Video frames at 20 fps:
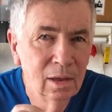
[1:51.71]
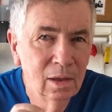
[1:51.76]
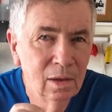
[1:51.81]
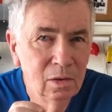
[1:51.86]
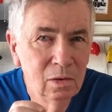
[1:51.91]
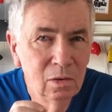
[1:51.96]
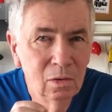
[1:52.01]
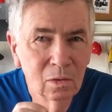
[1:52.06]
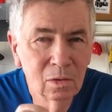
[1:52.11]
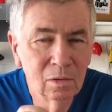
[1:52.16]

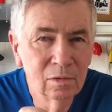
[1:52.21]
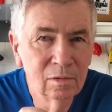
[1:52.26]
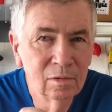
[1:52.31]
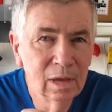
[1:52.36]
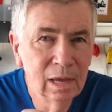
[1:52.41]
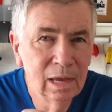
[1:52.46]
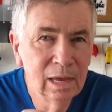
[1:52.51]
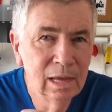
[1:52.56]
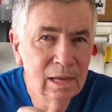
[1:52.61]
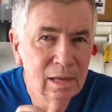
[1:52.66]
you could
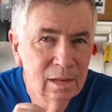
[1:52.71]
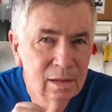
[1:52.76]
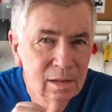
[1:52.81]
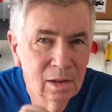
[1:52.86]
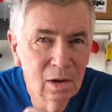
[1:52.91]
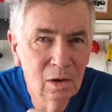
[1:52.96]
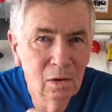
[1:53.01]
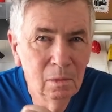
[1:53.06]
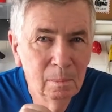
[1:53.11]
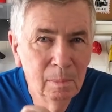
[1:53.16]
see
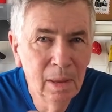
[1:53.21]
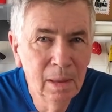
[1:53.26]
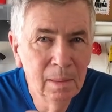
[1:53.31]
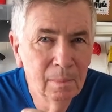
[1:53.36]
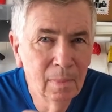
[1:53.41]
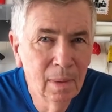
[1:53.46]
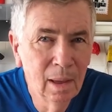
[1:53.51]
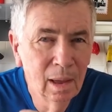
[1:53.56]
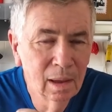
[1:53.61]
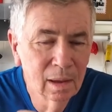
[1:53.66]
little
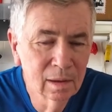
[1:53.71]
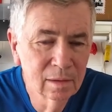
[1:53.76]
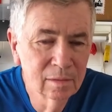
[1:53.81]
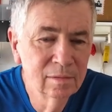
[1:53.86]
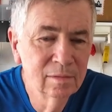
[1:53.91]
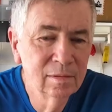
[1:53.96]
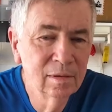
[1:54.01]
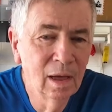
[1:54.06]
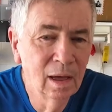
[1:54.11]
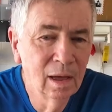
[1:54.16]
pit
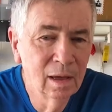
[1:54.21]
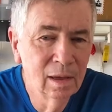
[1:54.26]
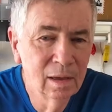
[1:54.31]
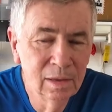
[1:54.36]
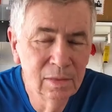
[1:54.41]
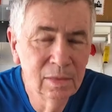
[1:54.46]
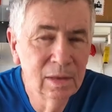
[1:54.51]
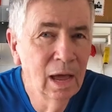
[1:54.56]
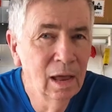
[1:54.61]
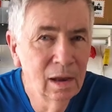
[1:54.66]
marks
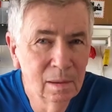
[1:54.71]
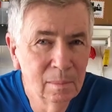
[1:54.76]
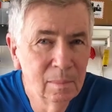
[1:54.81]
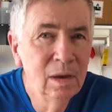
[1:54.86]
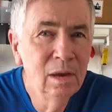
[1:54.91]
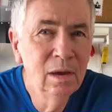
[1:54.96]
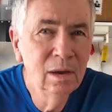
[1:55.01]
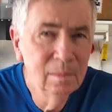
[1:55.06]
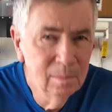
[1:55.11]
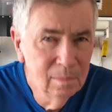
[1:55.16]
in
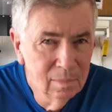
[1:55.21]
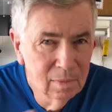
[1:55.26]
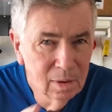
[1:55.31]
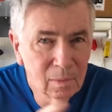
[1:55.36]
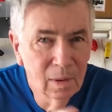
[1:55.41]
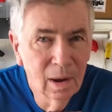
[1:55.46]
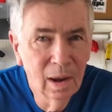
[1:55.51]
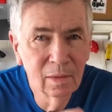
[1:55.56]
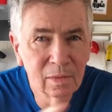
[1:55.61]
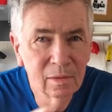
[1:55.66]
aluminium
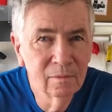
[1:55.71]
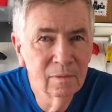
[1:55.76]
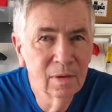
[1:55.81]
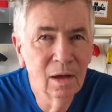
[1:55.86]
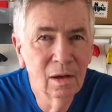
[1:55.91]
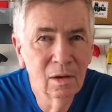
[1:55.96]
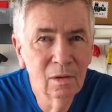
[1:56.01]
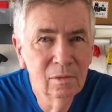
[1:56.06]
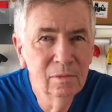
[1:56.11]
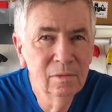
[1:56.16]
around the
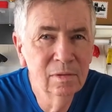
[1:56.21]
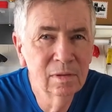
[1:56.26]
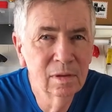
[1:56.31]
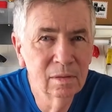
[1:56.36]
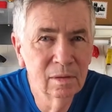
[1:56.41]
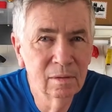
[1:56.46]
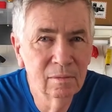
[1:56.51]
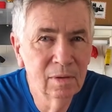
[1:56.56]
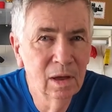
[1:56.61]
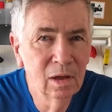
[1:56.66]
valves.
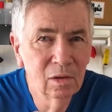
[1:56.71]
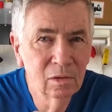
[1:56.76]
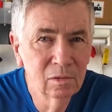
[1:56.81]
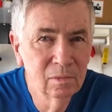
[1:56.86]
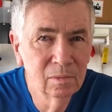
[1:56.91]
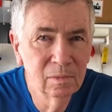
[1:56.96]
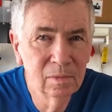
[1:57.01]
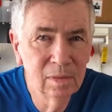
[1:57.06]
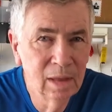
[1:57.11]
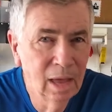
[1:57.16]
The
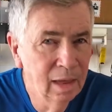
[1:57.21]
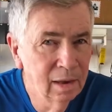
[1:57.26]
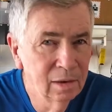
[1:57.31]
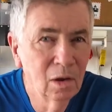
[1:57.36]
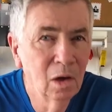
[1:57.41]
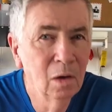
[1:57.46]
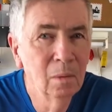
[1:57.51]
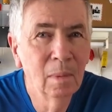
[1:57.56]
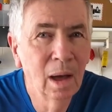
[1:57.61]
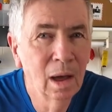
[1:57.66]
valves had
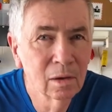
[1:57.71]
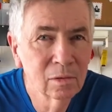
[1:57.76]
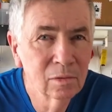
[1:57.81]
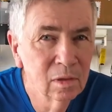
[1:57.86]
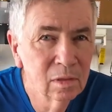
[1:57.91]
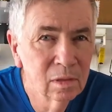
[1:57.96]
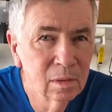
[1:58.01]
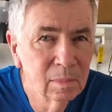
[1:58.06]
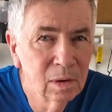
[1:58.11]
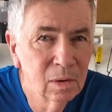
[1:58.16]
no marks
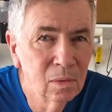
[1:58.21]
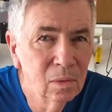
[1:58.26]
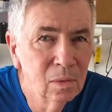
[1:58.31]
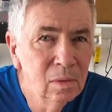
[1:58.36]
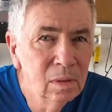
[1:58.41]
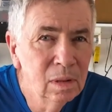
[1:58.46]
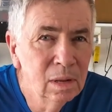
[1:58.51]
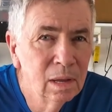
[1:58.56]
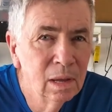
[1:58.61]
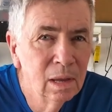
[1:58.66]
on them at
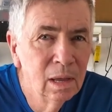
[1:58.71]
all.